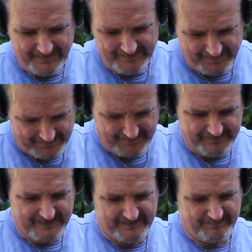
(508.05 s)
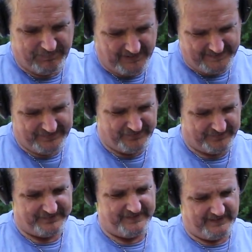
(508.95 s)
that you need to punish
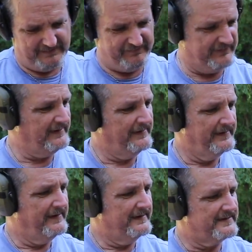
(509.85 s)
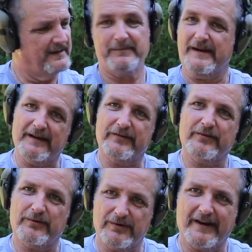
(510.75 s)
yourself, someone else,
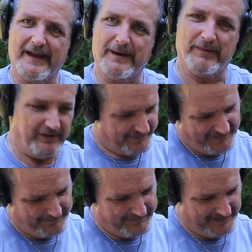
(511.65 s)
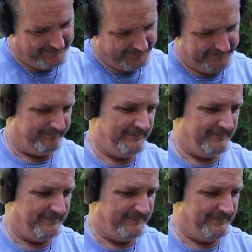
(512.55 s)
or an animal that badly.